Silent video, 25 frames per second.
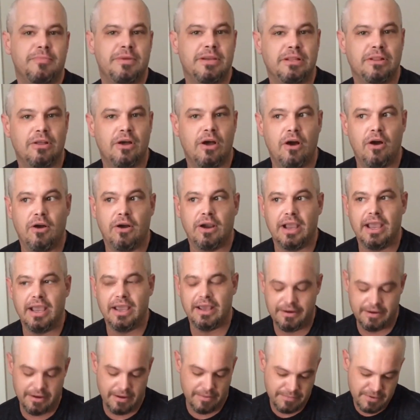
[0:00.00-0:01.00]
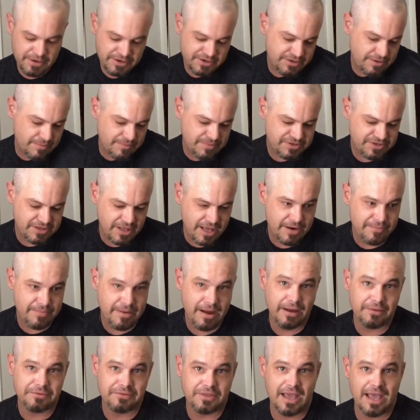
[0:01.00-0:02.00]
Because your mama don't know what you're
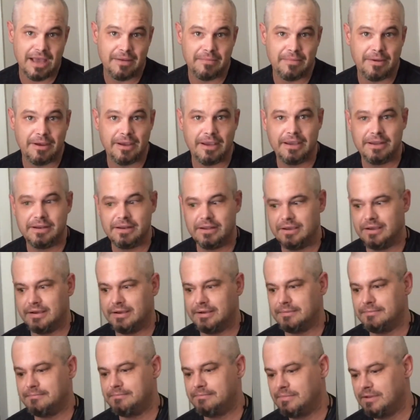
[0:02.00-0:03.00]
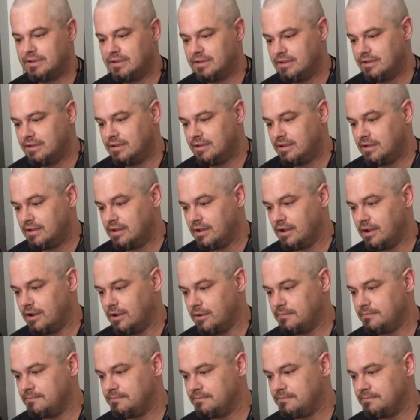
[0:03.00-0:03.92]
doing because you're working all these jobs